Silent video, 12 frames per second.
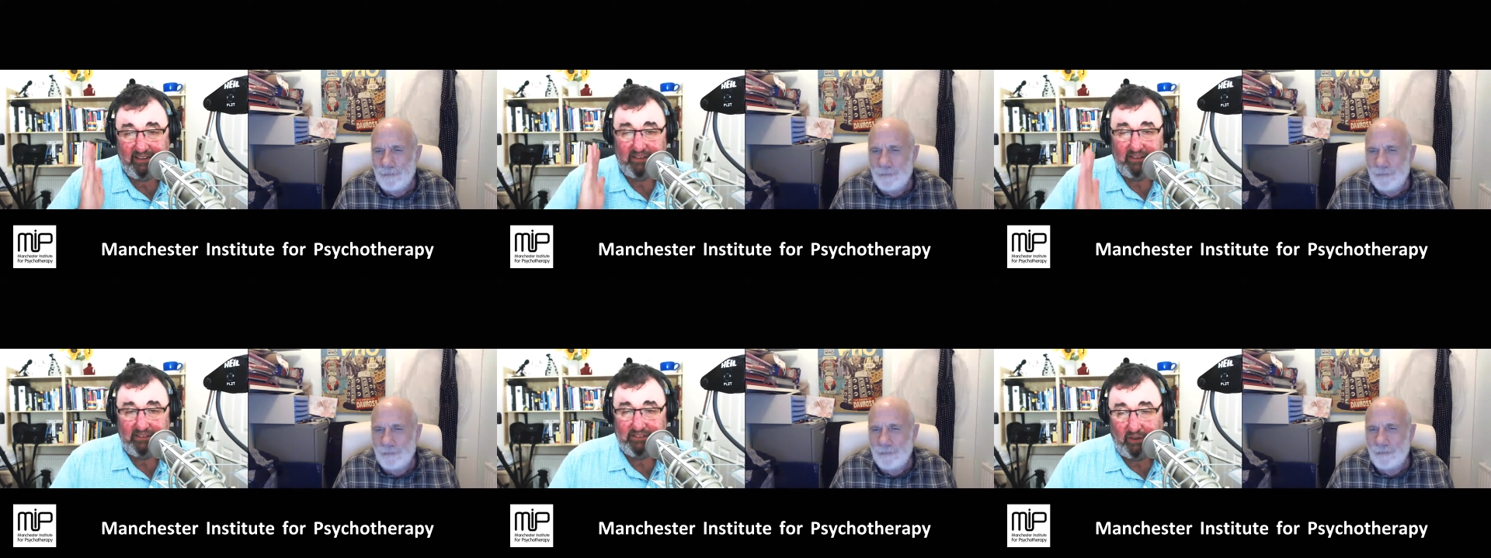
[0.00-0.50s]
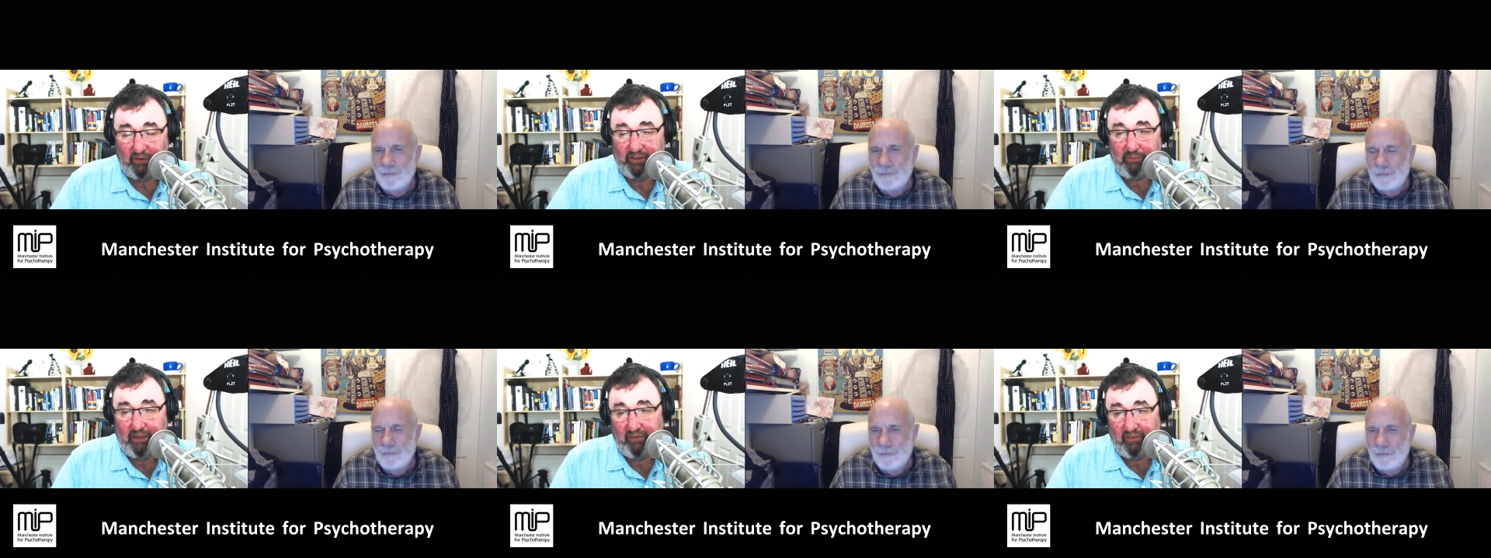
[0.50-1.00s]
Speaker 1: talking
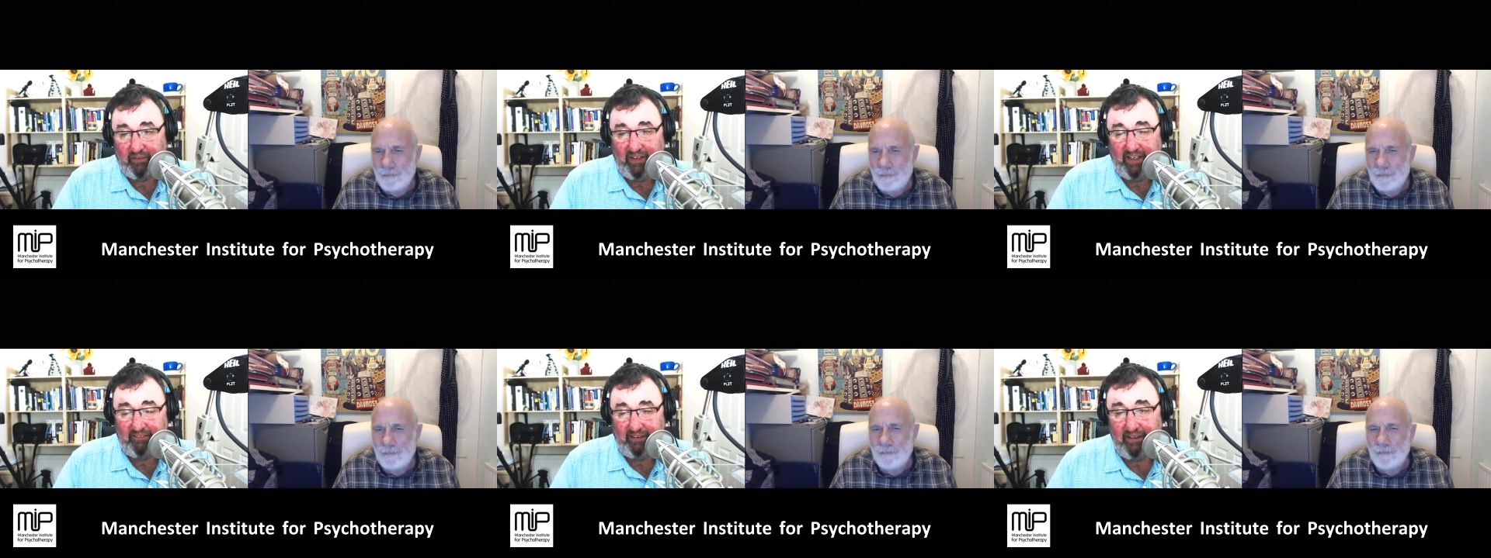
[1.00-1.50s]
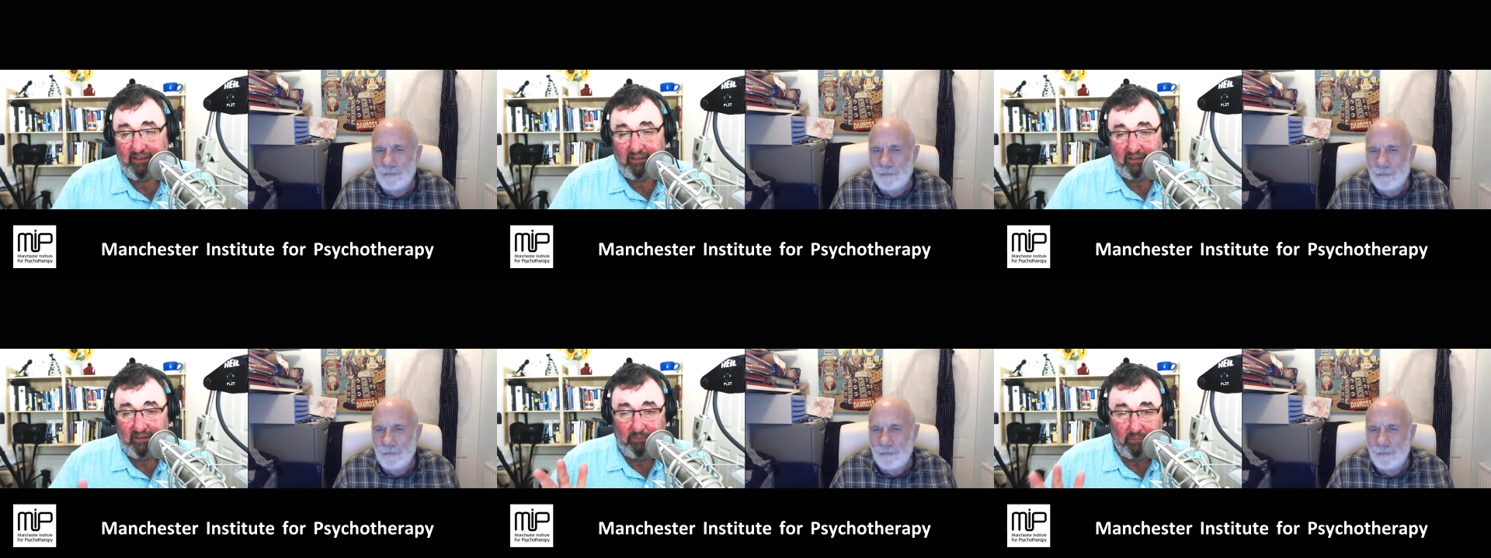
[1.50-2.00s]
about the theory,
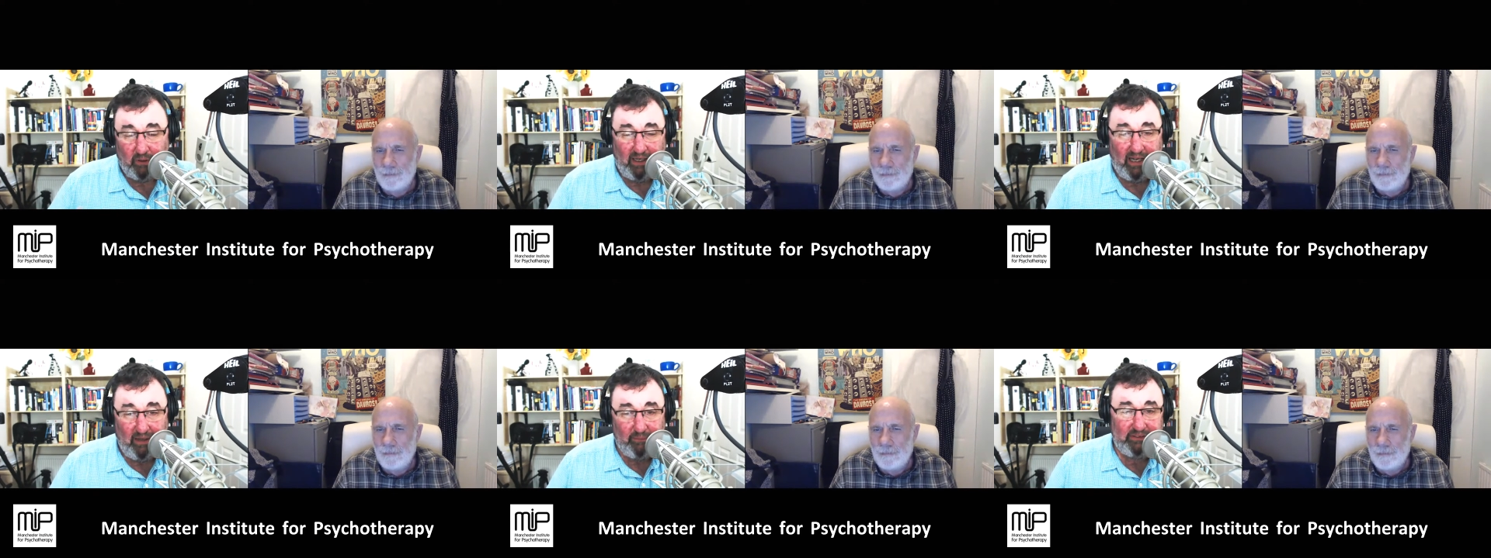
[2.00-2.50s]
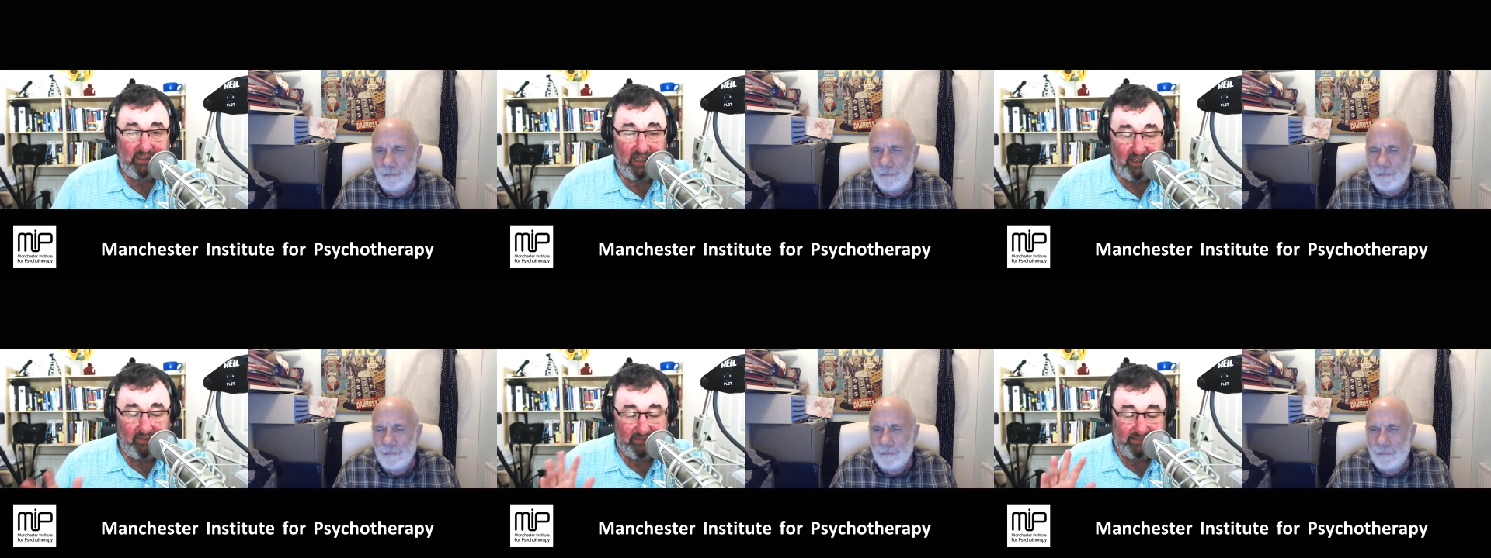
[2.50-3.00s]
but how in, how
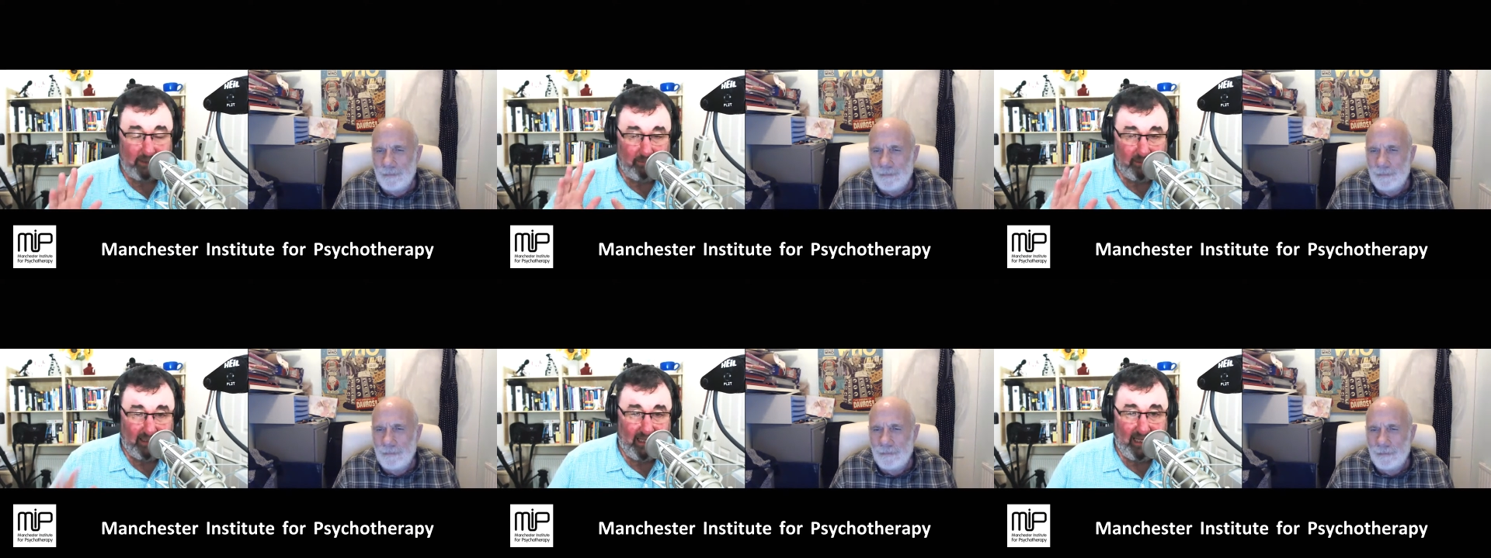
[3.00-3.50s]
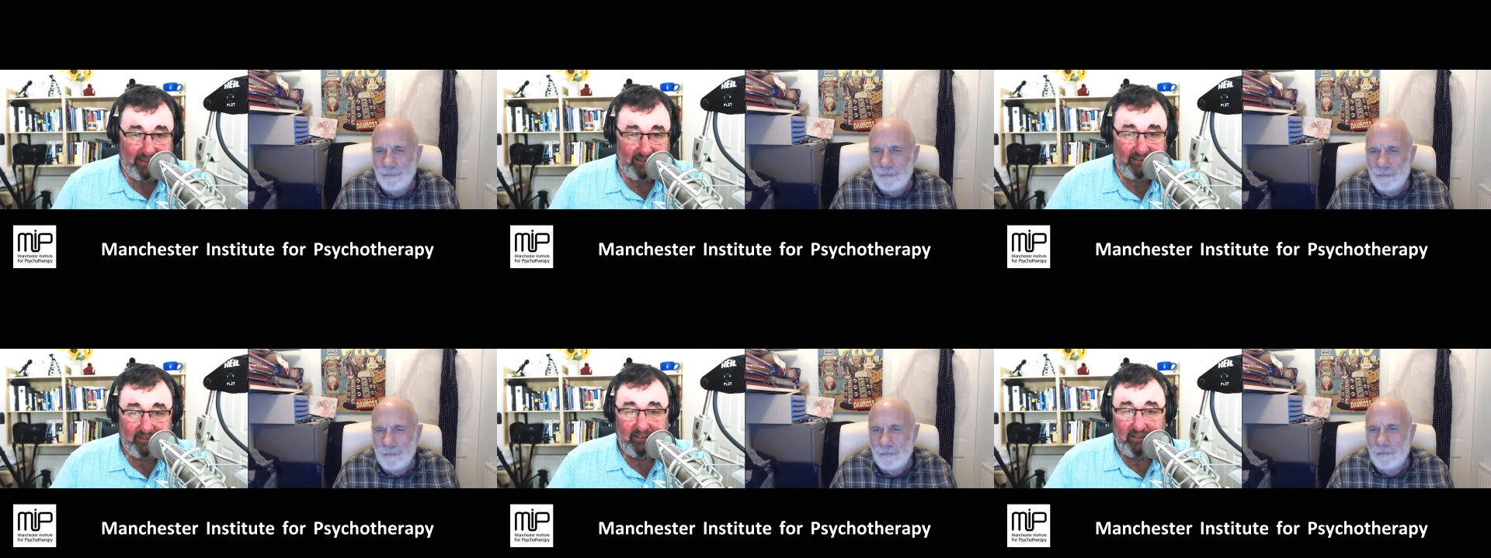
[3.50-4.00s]
it's applied
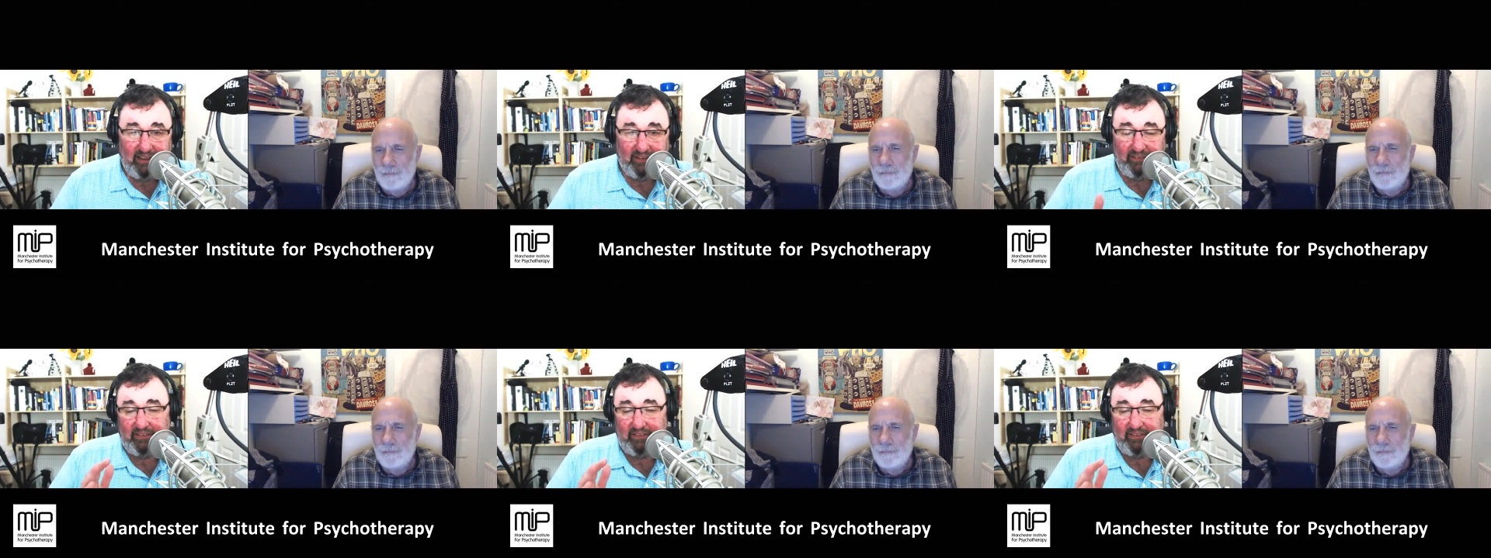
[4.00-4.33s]
and